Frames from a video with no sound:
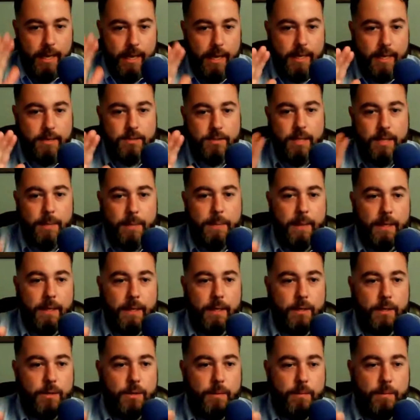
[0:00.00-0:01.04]
And this is not picking
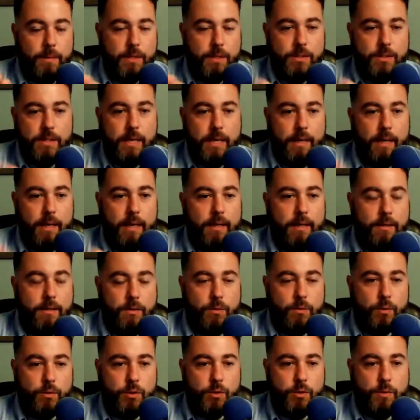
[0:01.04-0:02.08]
on you. This is not anything
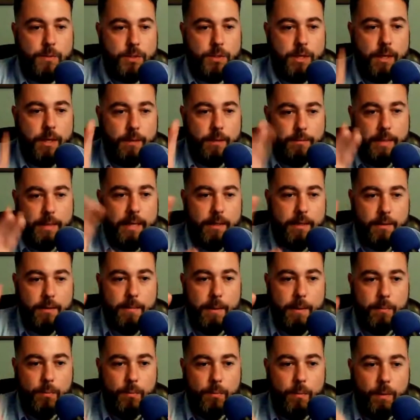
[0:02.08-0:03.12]
towards you, Michelle. I'm getting to
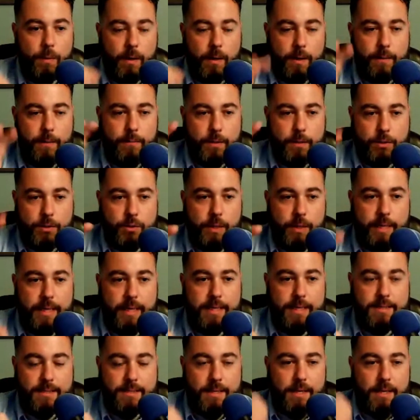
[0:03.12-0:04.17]
my the training
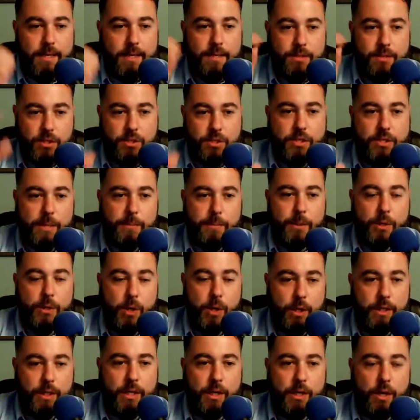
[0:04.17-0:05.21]
is just simply
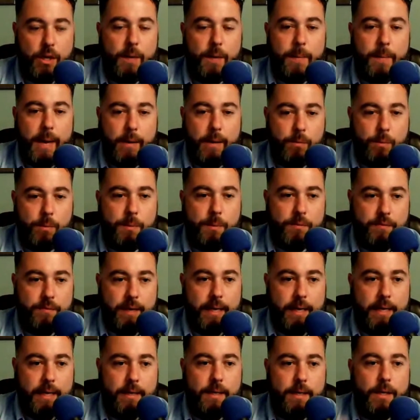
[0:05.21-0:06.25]
calling the dog back will
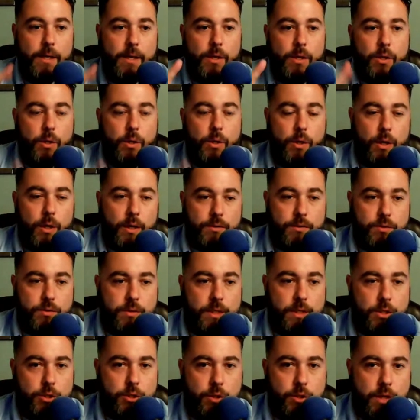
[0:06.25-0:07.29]
prevent it. You can also
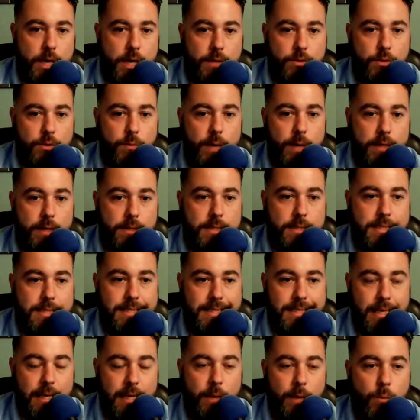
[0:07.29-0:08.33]
teach your dog directly
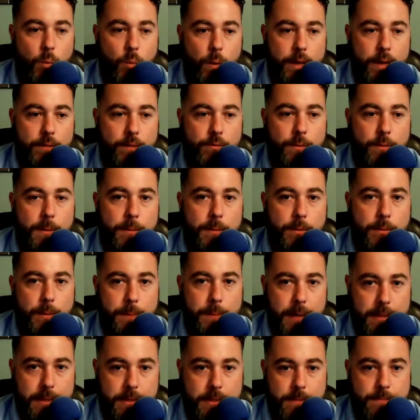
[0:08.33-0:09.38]
sit and wait for people to
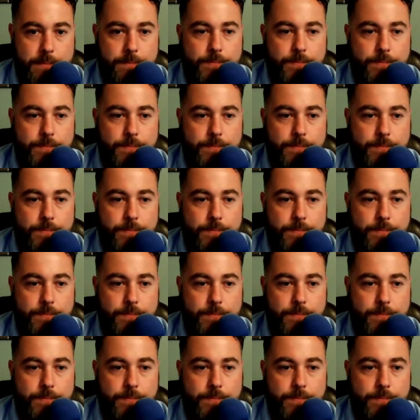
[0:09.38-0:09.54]
pet them.